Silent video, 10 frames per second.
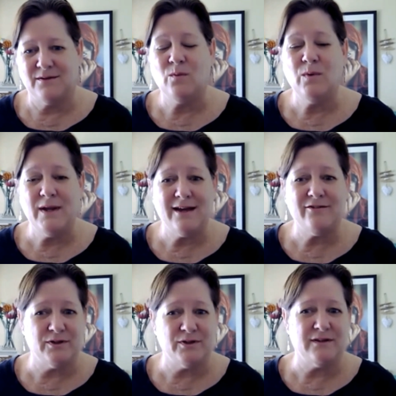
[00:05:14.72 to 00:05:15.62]
We
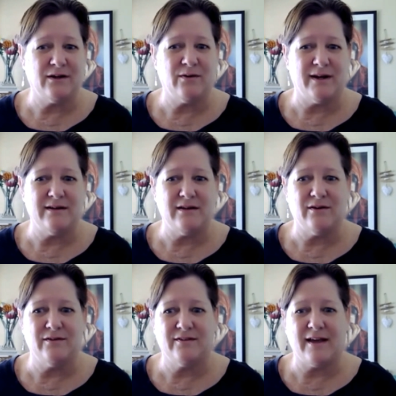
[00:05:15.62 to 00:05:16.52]
have put that
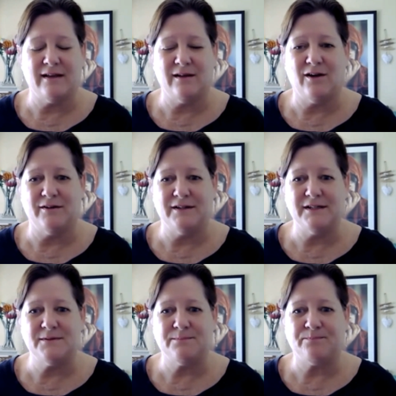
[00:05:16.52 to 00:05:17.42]
grandiose scale on it.